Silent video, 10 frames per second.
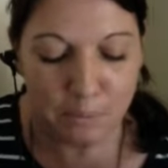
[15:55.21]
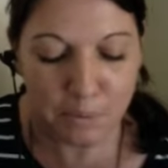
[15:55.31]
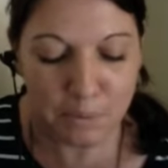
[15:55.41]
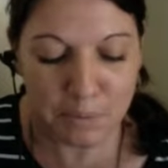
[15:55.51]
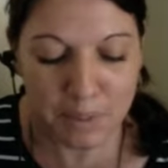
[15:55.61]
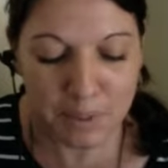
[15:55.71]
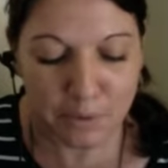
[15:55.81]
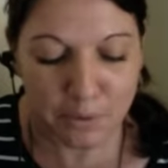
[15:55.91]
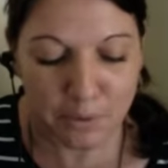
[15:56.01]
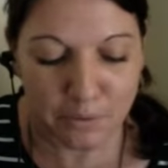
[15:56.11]
what would be
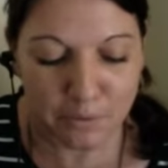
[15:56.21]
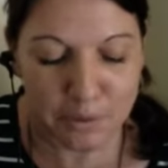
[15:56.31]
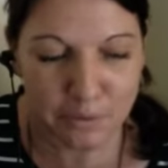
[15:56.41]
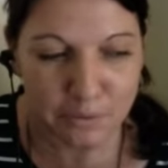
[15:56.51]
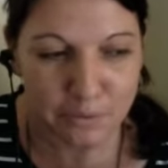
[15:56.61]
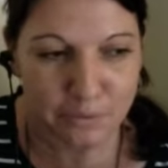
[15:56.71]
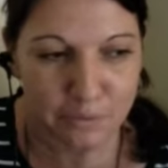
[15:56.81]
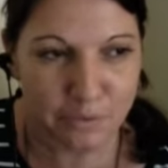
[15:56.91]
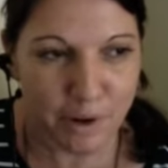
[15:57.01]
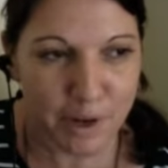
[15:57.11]
your sort of
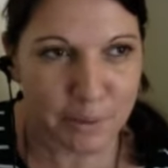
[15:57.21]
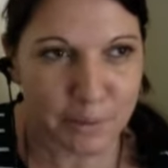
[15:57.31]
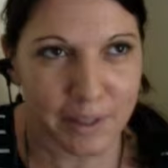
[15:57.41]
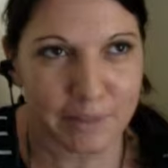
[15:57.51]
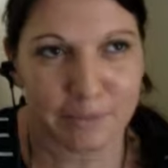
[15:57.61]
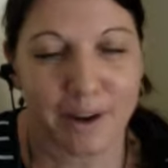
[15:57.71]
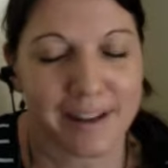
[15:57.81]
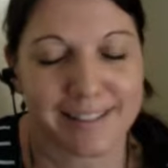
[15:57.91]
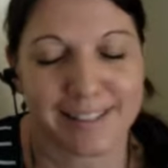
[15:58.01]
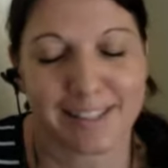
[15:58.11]
final
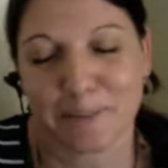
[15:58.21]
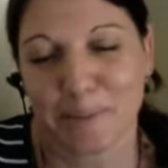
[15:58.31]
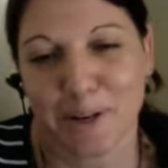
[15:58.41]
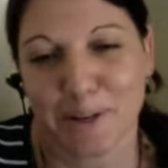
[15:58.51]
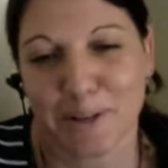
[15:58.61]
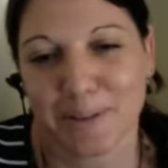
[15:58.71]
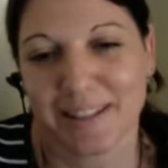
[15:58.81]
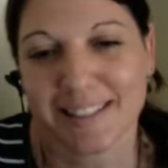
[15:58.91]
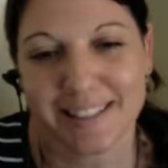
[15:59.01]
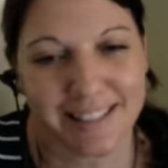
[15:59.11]
advice to someone who
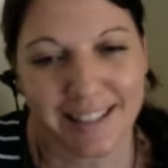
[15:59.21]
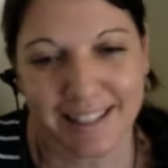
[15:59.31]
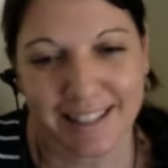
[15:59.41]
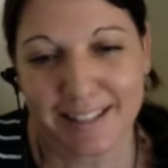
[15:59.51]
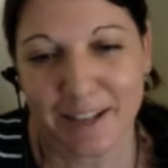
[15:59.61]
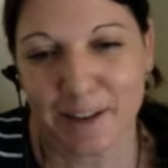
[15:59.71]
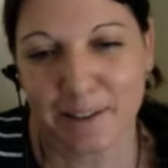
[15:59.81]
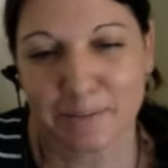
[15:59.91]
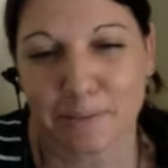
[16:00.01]
is just getting started,